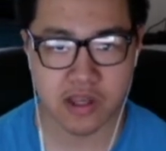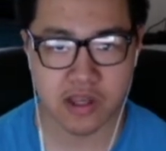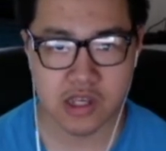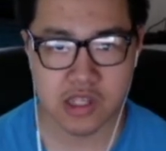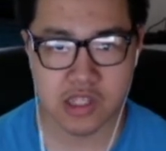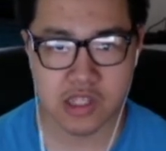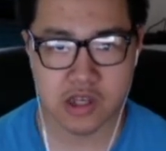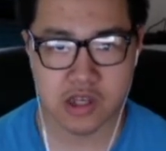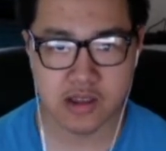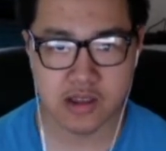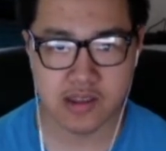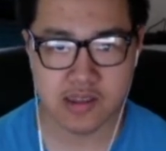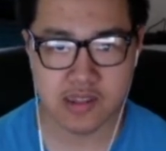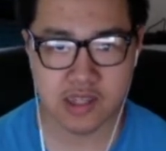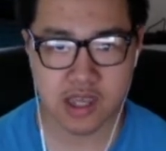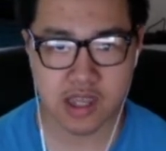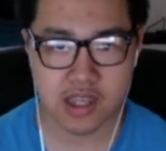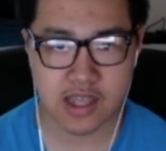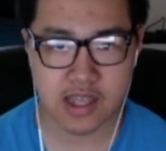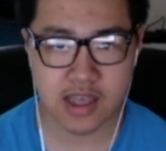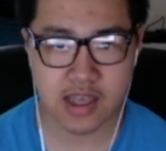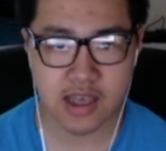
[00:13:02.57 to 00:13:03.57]
So let's
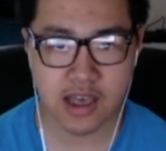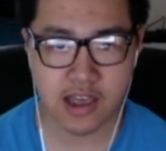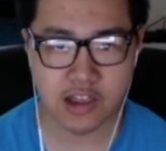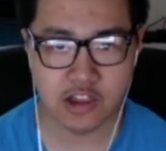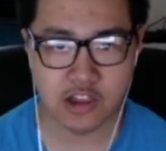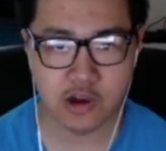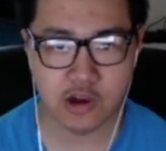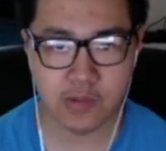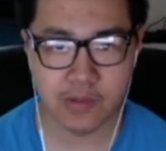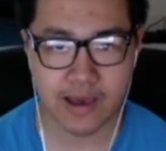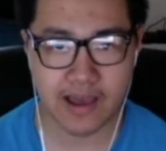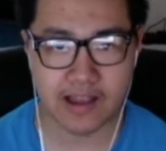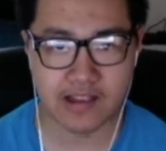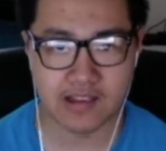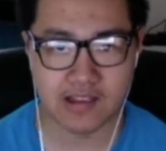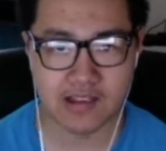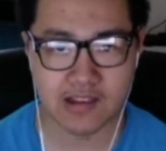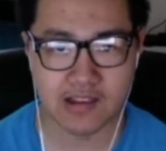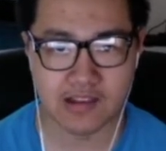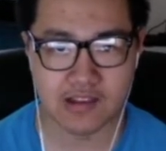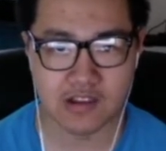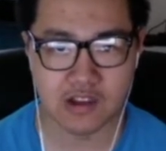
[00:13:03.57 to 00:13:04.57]
say that I go back
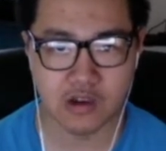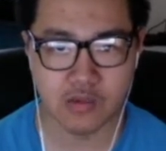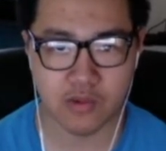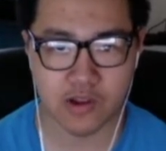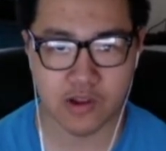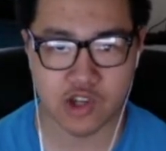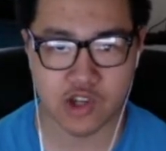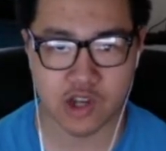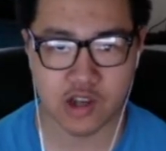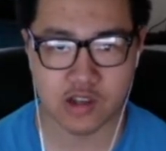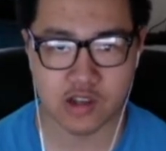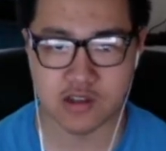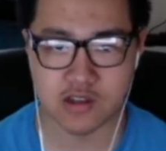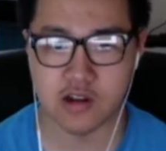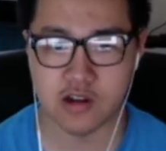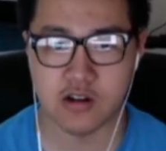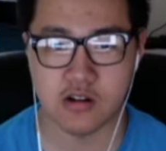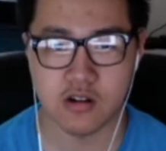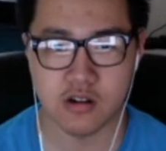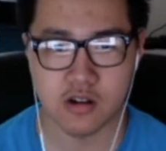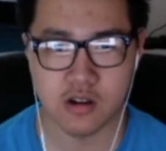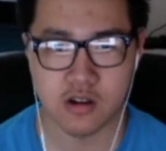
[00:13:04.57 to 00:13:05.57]
to this little regex
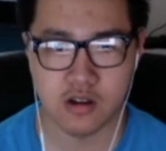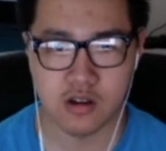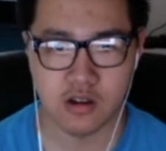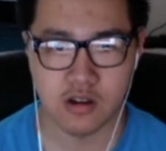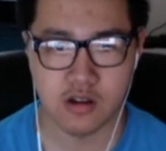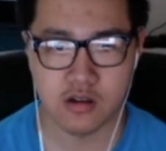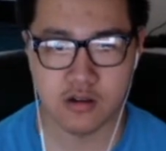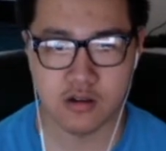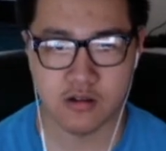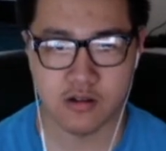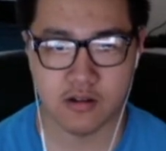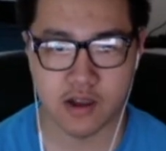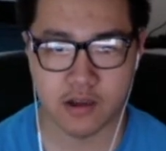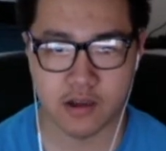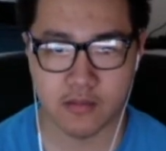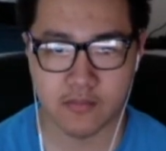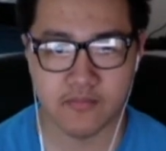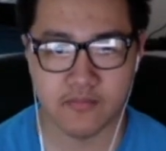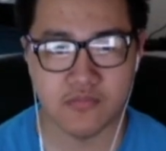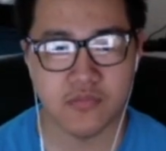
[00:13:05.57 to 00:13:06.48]
here, right?